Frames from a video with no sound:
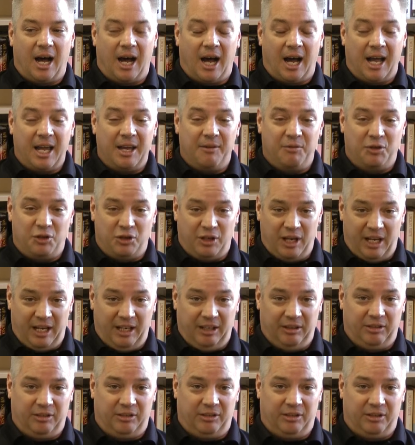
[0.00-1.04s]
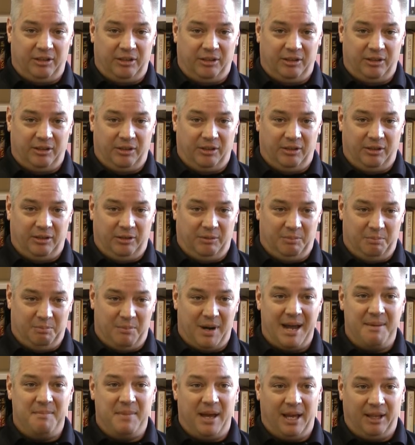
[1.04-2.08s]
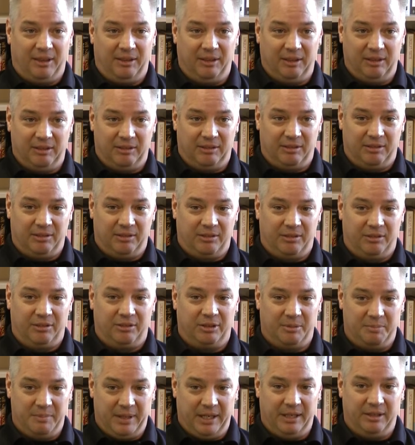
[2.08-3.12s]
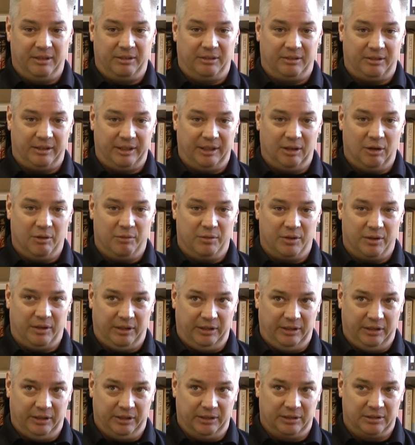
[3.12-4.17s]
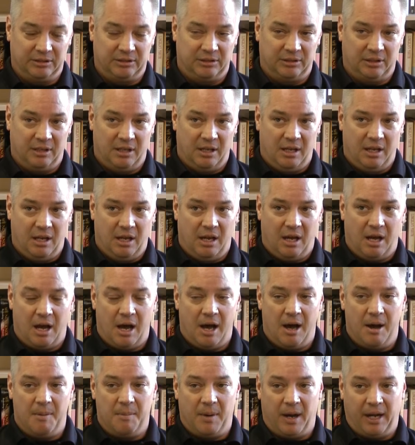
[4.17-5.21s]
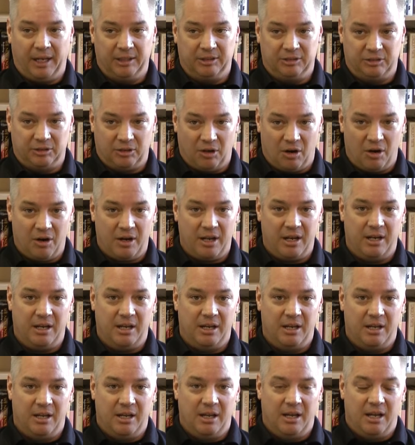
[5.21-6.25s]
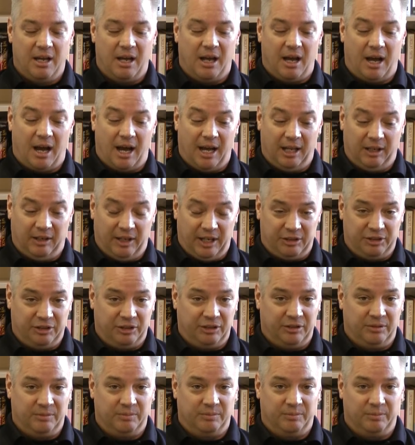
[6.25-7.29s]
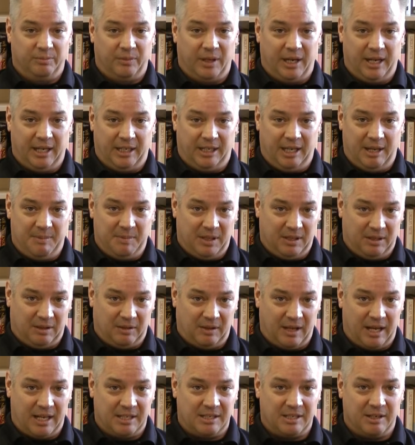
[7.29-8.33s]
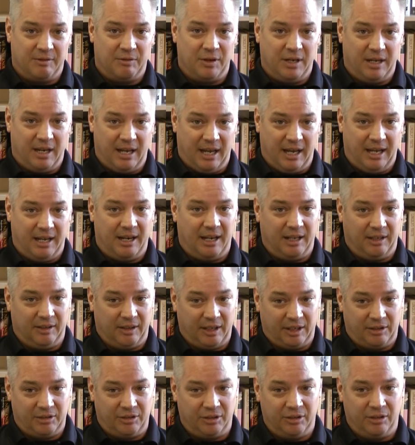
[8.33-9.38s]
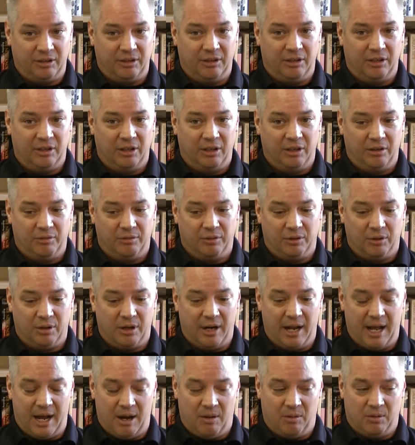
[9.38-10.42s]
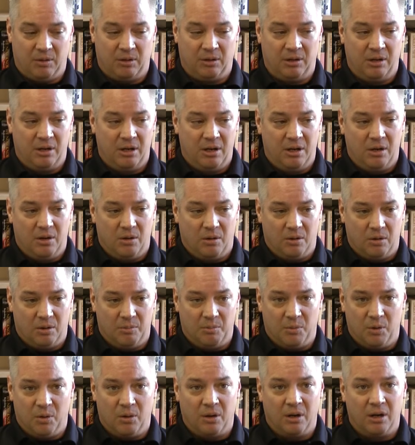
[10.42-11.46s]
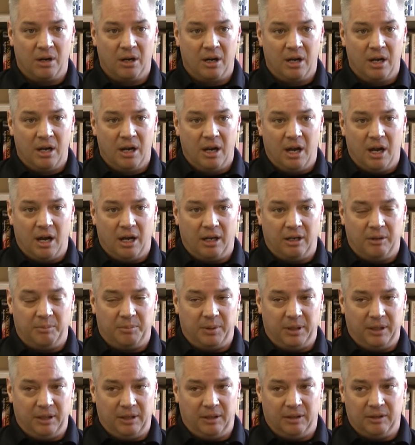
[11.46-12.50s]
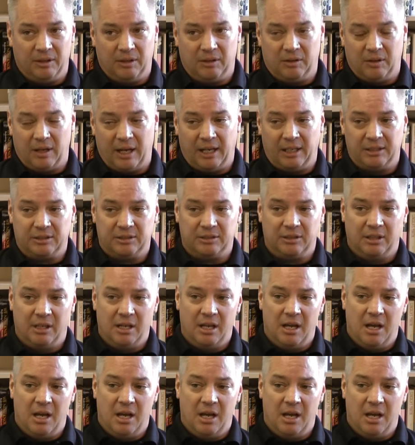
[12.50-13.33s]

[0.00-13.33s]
I have changed my methods tremendously over the years. I lectured. I came into class every day and I lectured for an hour or more, depending on the class.